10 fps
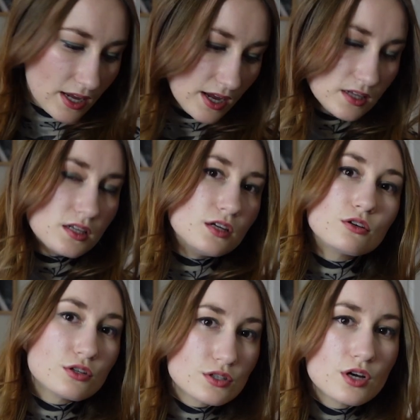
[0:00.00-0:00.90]
like a
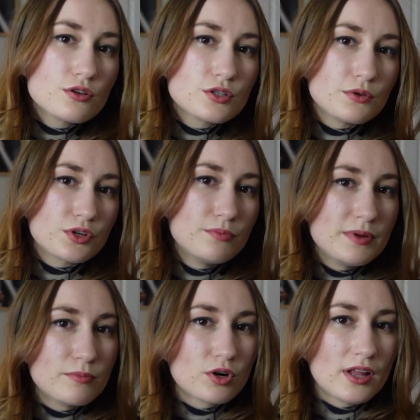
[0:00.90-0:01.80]
year or so it could
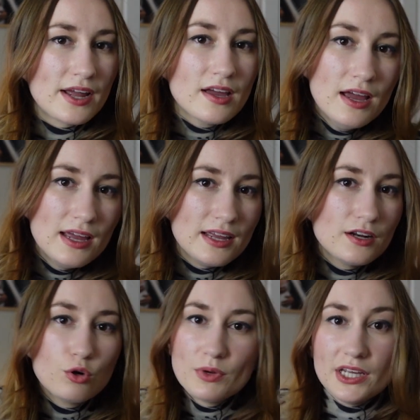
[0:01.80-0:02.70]
be more like
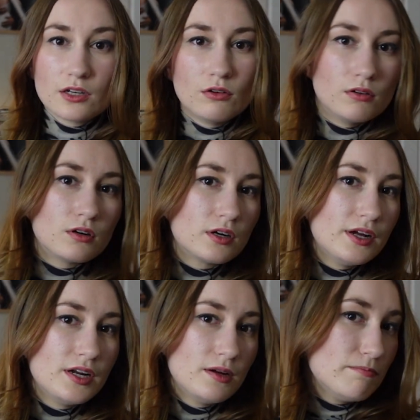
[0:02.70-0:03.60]
in a week
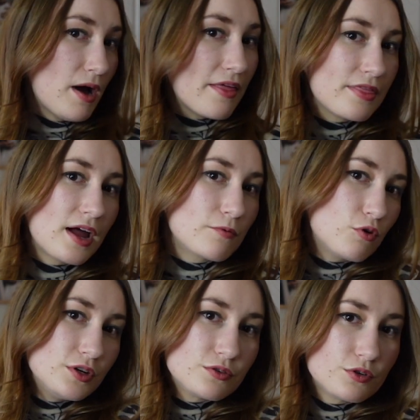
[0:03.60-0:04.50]
or in a month, I'm
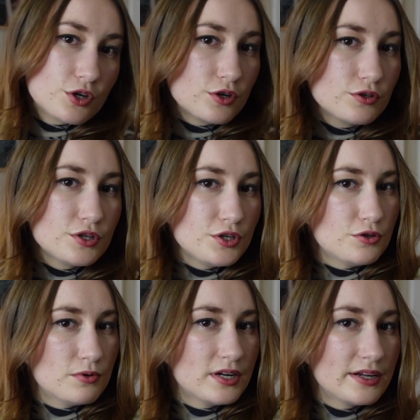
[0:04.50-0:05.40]
going to return to
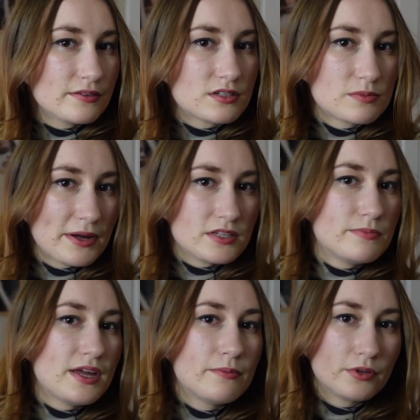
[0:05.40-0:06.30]
you and I expect to
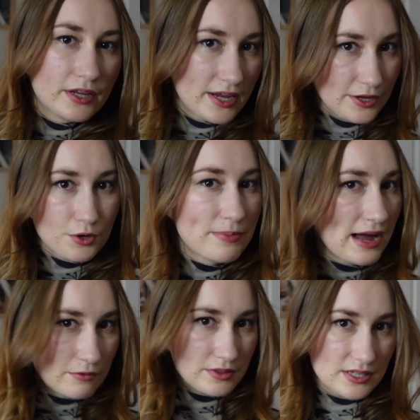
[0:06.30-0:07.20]
be able to hit you
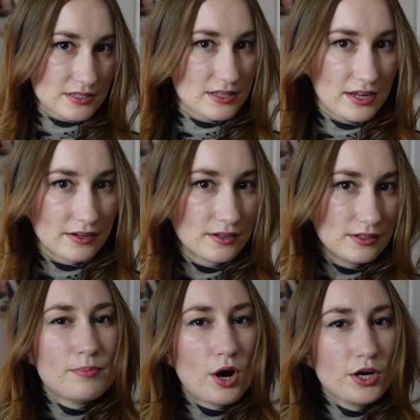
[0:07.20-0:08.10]
back with this thing.
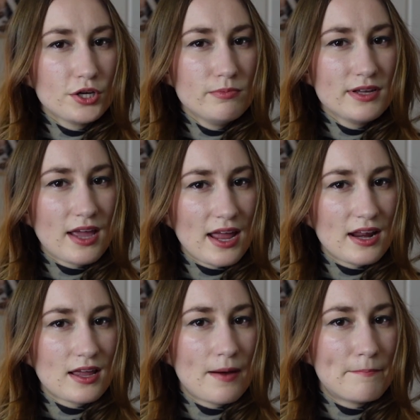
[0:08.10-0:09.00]
And the party could be
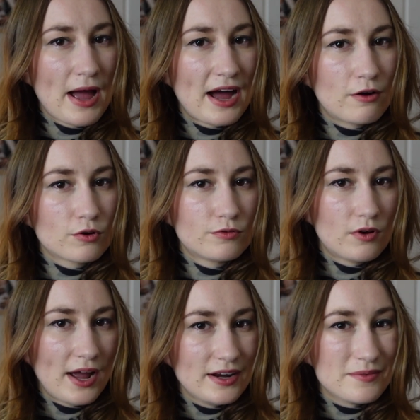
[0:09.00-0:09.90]
gaining a
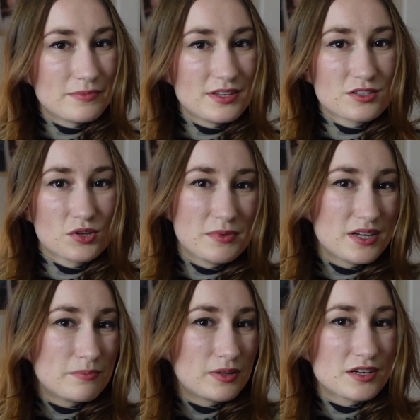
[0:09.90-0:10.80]
powerful item. This could
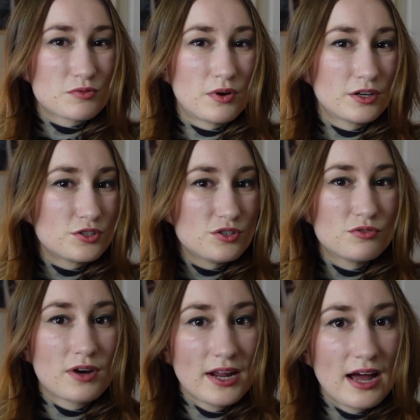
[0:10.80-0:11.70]
be a +1 or
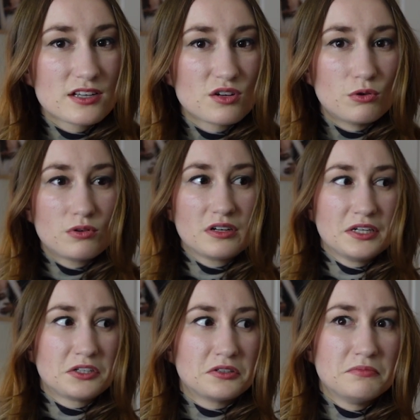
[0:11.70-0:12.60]
2 great axe, or
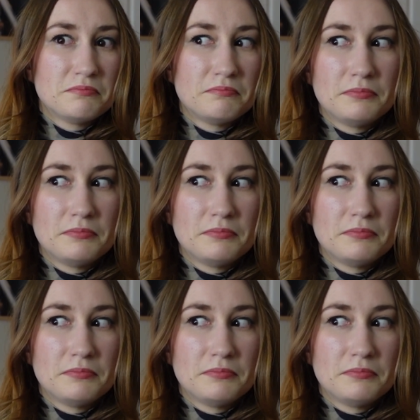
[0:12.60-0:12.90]
it could